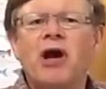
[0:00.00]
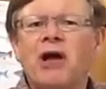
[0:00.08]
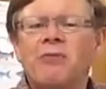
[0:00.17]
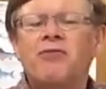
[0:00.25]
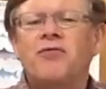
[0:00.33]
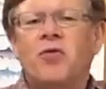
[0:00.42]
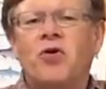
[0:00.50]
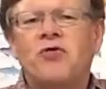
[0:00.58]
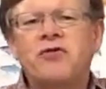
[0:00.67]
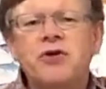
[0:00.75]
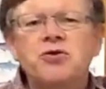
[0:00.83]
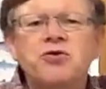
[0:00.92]
problem
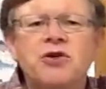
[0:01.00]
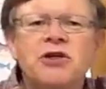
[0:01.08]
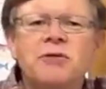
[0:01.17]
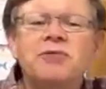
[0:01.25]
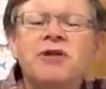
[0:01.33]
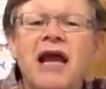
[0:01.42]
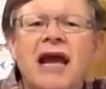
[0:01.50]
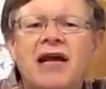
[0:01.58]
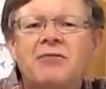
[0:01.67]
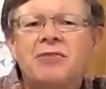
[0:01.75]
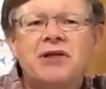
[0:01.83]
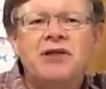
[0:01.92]
for field trips
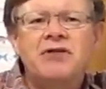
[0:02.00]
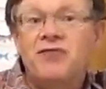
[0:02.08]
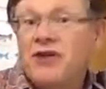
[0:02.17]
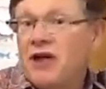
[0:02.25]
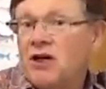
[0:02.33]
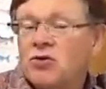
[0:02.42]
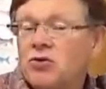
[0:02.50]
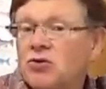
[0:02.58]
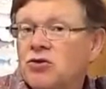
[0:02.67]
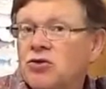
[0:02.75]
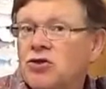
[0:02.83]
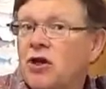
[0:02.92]
can be
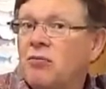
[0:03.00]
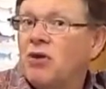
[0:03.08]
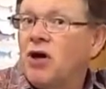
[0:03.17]
vehicles,